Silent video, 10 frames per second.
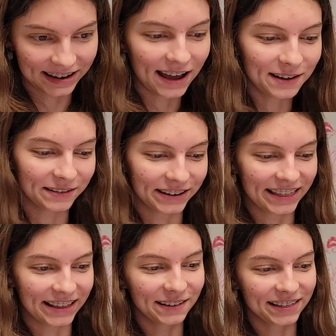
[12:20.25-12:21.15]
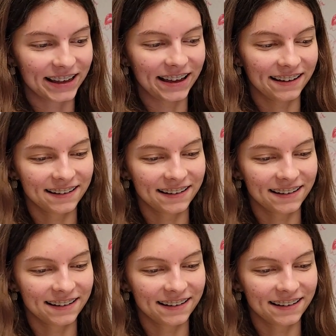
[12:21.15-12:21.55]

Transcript: How do you say that? Look at that.